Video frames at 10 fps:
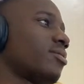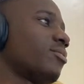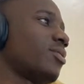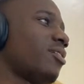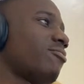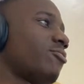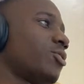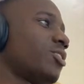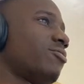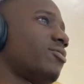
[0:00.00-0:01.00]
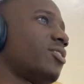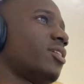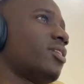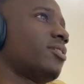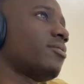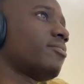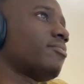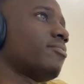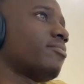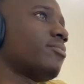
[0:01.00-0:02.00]
We have no shift yet,
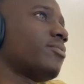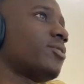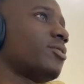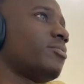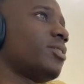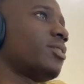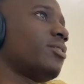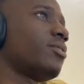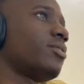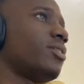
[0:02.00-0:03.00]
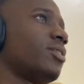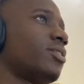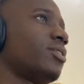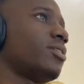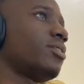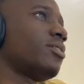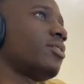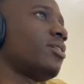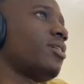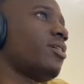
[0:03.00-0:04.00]
which means London is still,
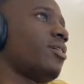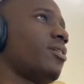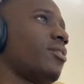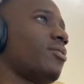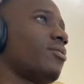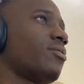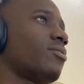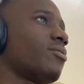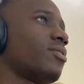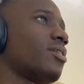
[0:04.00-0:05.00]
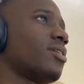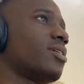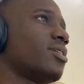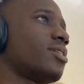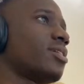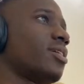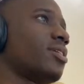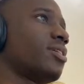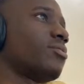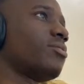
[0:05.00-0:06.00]
you know,
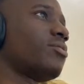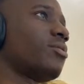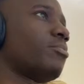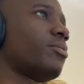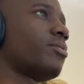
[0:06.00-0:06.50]
hesitating to drop